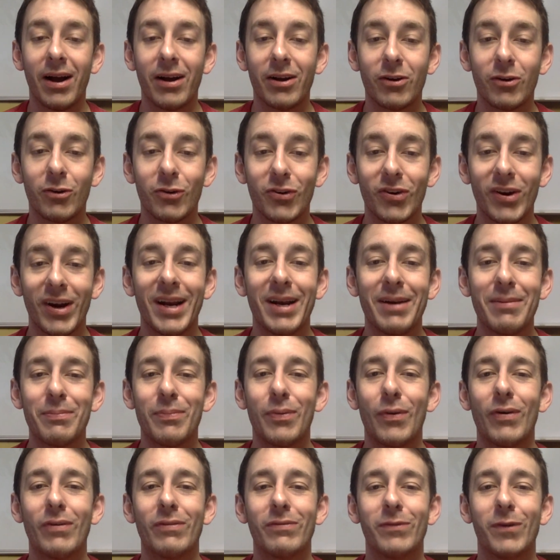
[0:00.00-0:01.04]
great
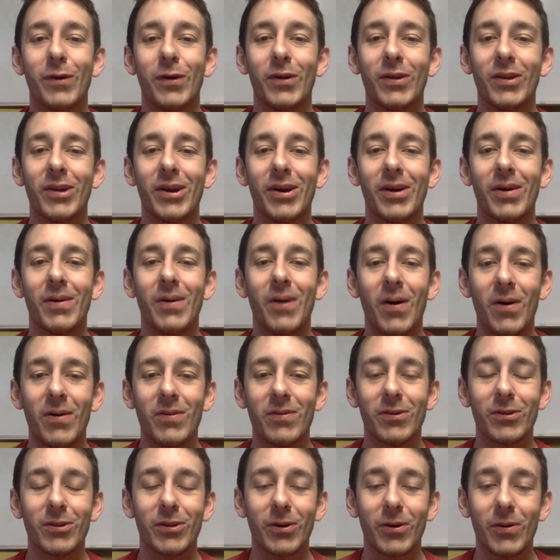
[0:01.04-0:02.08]
portfolio
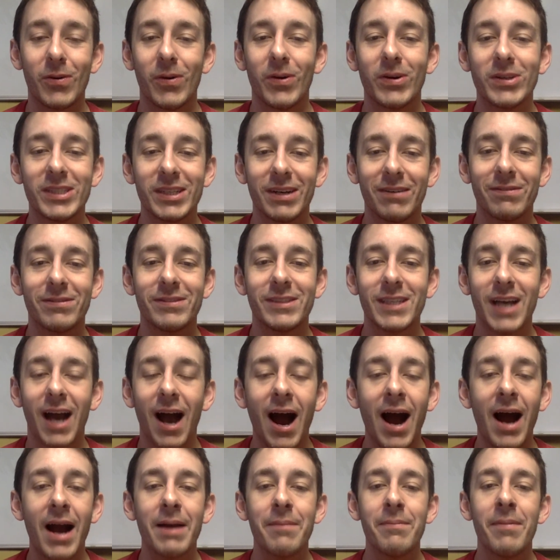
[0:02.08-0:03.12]
over the course of
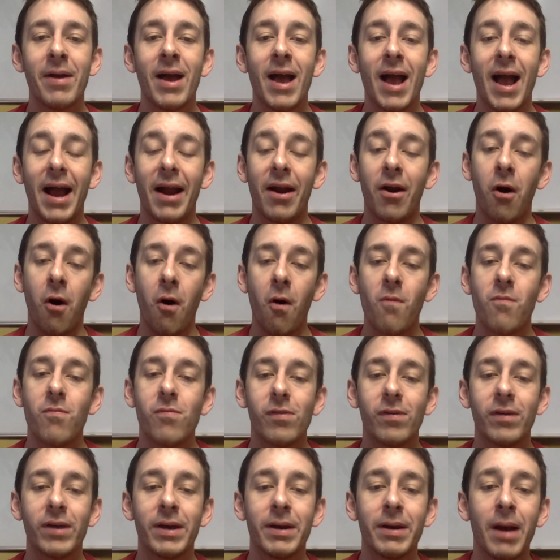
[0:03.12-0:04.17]
time and
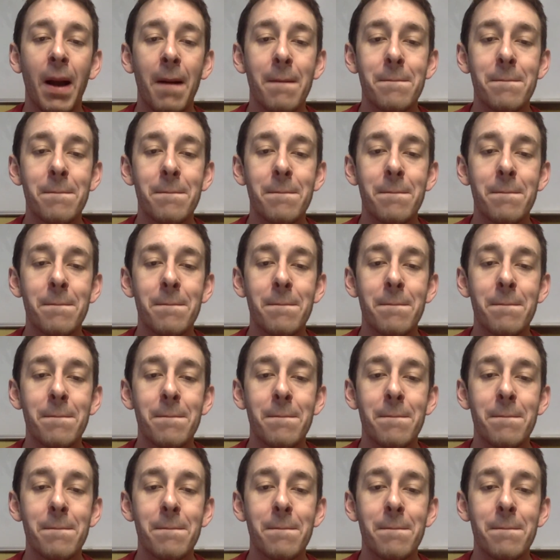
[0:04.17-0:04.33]
hopefully